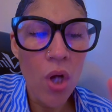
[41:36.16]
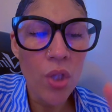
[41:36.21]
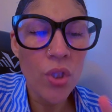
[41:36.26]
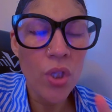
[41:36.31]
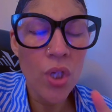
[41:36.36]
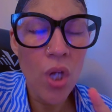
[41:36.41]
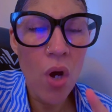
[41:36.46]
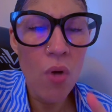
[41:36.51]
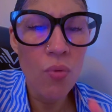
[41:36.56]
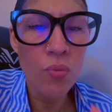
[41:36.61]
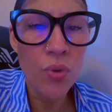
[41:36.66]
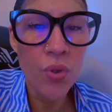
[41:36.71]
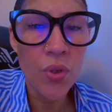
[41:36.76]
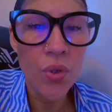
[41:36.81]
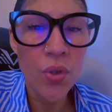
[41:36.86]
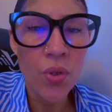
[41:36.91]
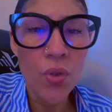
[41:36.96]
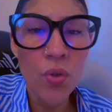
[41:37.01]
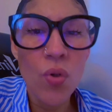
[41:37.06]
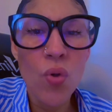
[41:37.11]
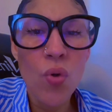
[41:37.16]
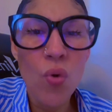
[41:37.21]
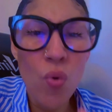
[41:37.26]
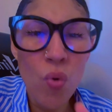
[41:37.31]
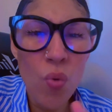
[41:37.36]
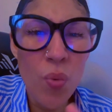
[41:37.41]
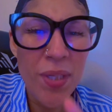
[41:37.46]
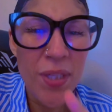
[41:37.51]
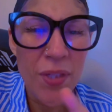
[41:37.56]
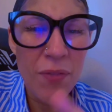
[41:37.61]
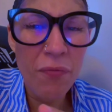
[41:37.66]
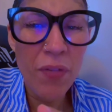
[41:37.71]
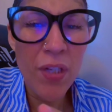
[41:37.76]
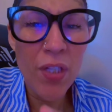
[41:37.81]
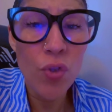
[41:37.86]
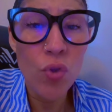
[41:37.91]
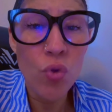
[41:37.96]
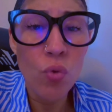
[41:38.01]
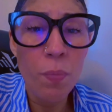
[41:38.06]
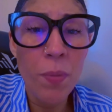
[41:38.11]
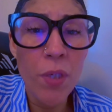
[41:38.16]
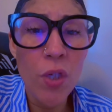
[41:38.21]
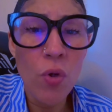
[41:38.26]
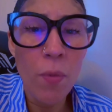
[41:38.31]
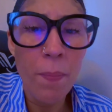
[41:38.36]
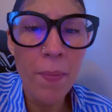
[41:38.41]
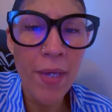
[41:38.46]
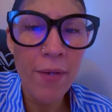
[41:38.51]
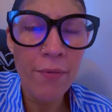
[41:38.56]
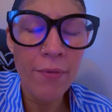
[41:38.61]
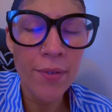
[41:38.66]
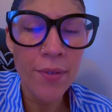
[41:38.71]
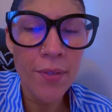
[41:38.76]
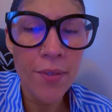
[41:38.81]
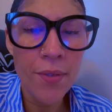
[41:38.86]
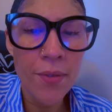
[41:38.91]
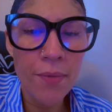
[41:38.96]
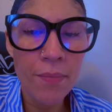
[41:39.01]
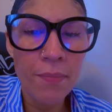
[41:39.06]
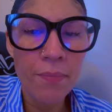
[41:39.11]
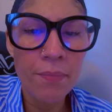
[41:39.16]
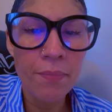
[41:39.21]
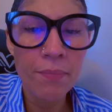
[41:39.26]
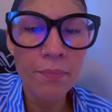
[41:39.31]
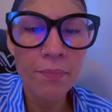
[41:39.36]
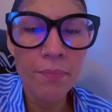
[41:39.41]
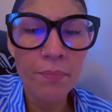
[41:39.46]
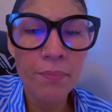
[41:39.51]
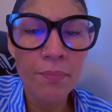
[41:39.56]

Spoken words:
God knows who is fit to be your parents.